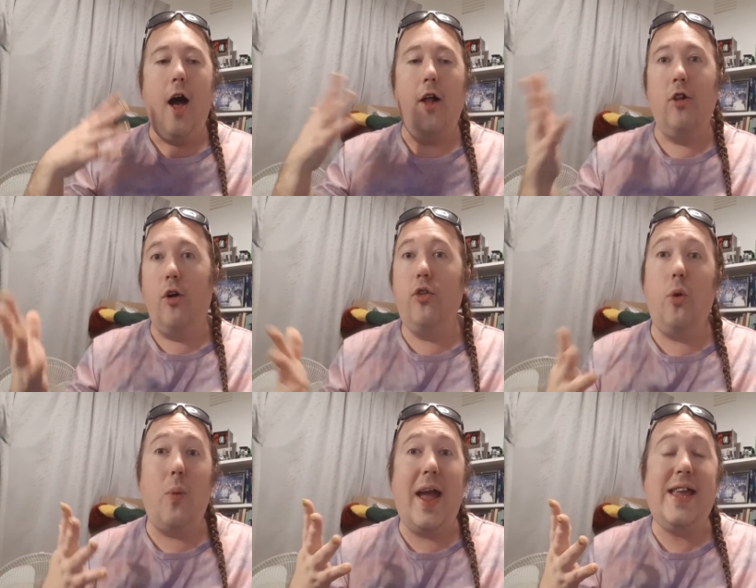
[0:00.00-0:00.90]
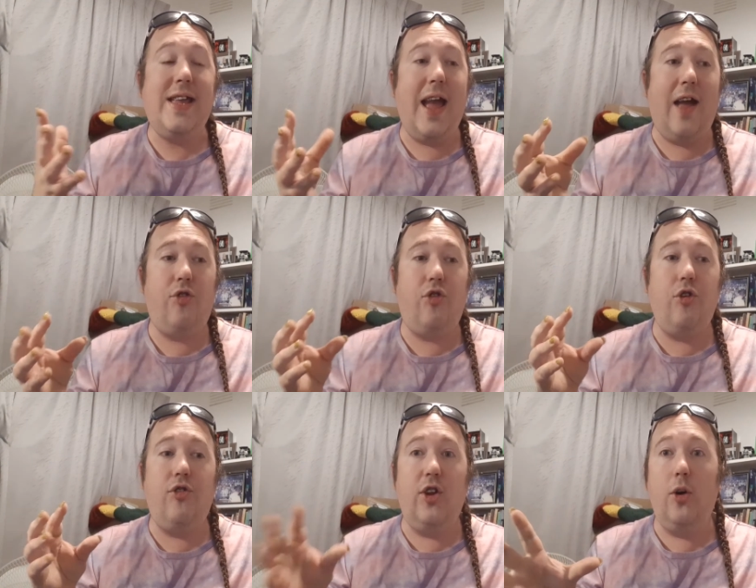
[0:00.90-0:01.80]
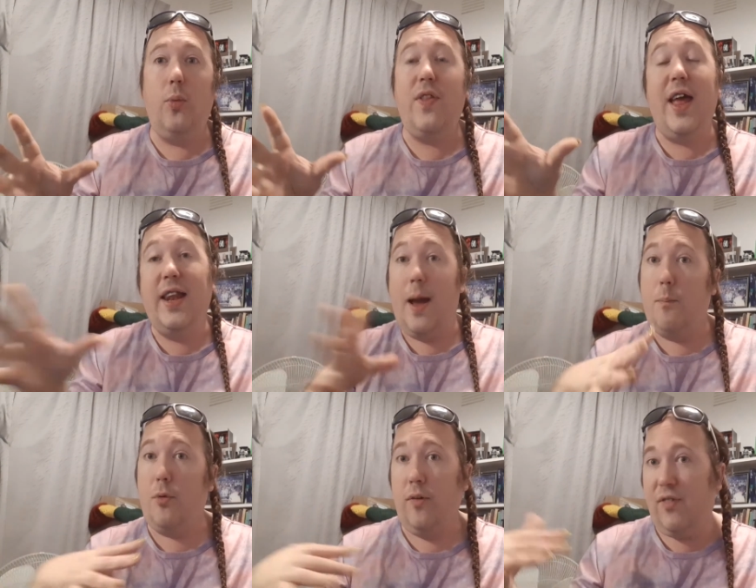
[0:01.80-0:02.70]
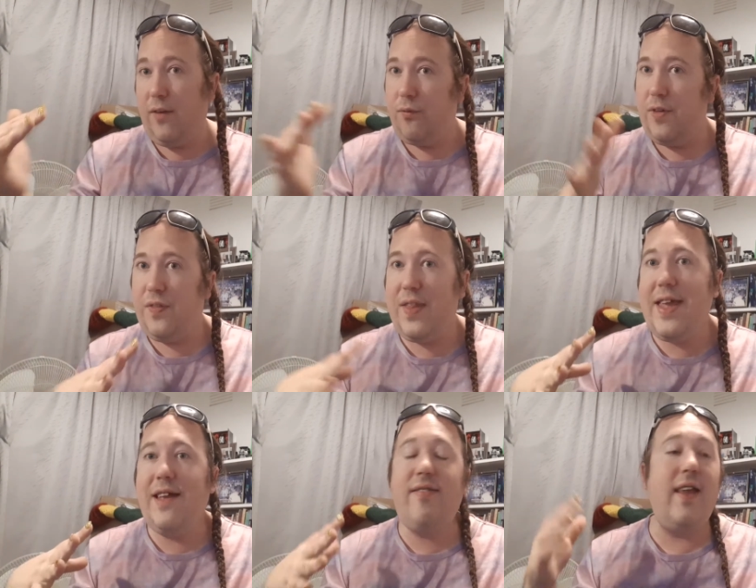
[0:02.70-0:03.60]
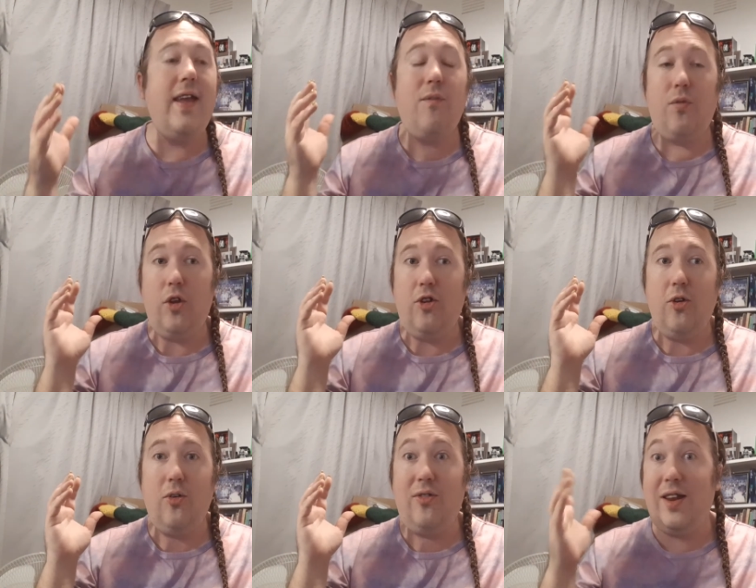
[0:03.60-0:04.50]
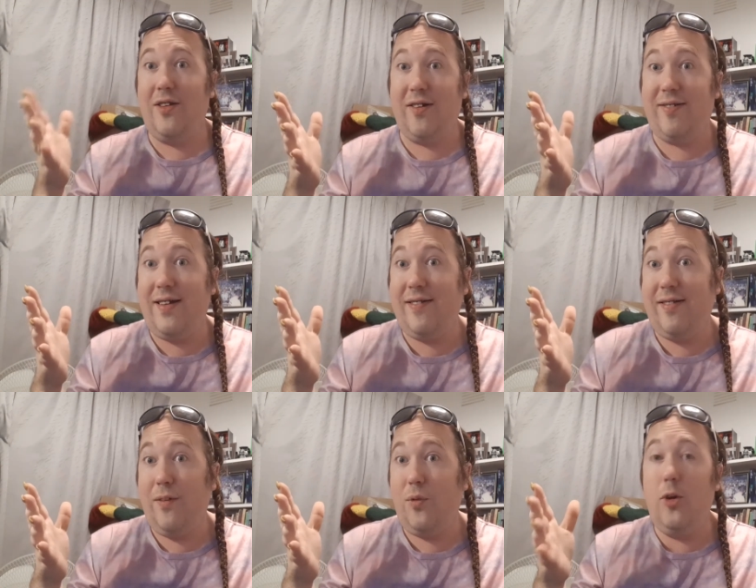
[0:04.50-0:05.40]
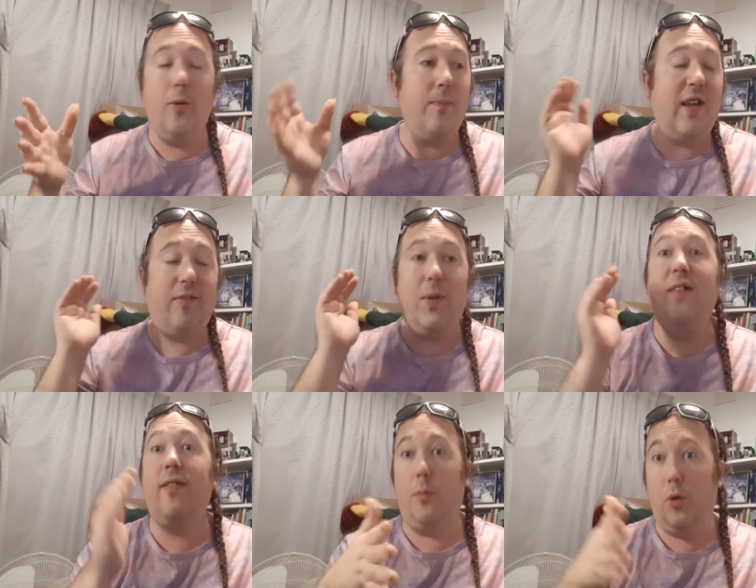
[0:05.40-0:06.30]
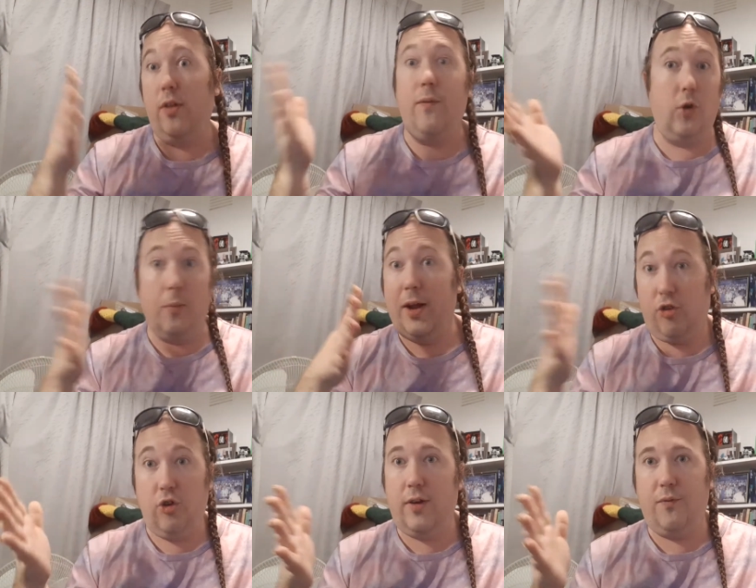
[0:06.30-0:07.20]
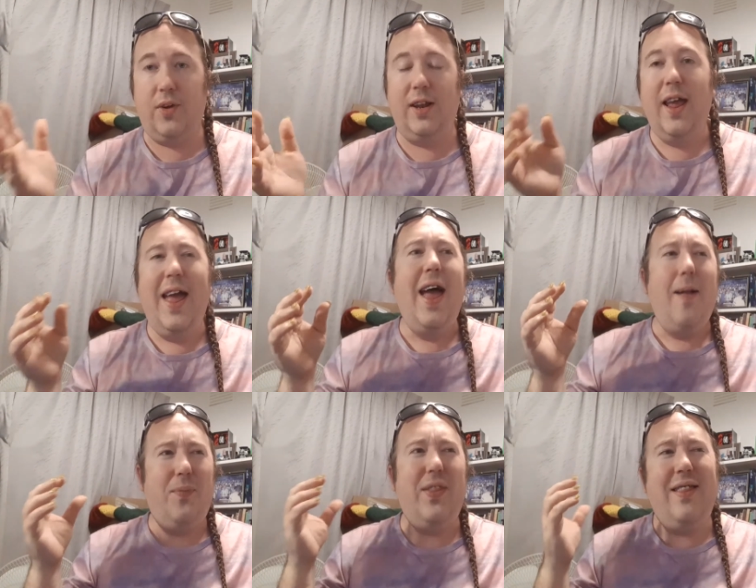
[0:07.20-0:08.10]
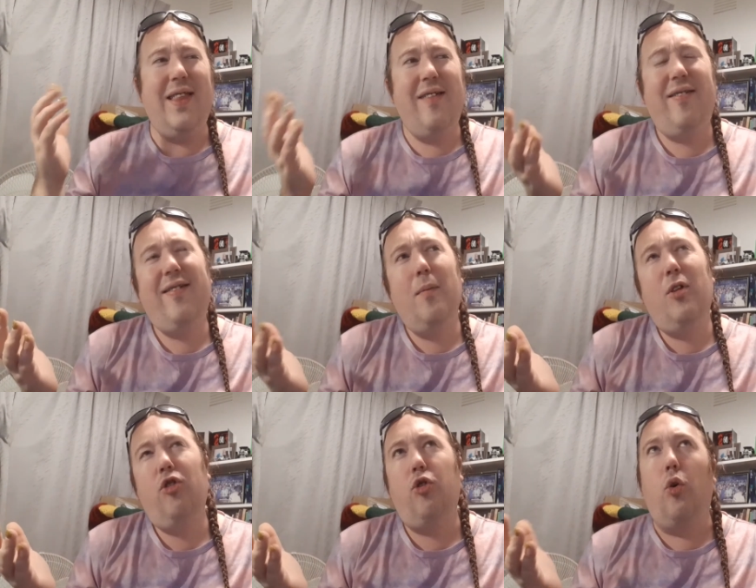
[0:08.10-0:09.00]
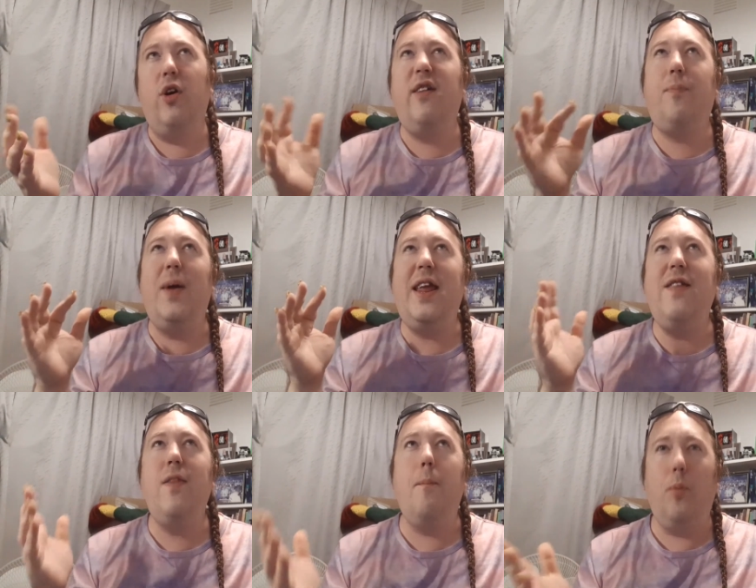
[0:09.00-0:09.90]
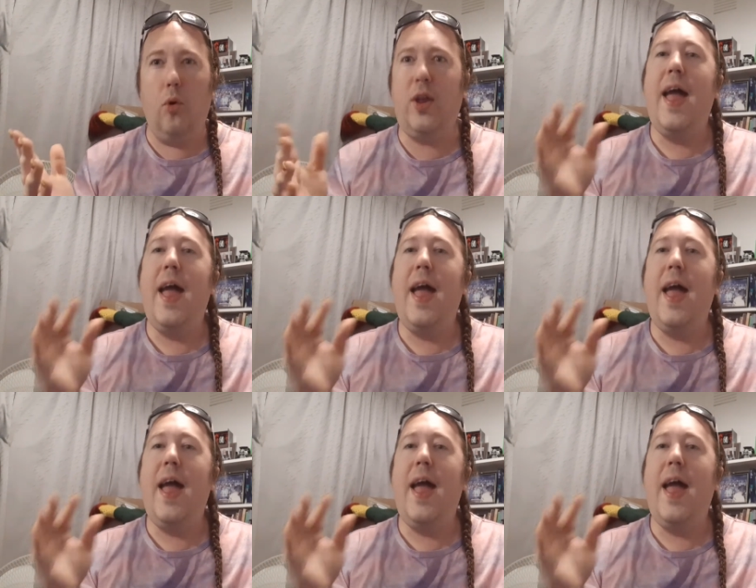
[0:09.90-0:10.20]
along the way he has to deal with a number of different things. If you did not see this in the film, that's because the book and the film are two different. There's similar stories, but in the book,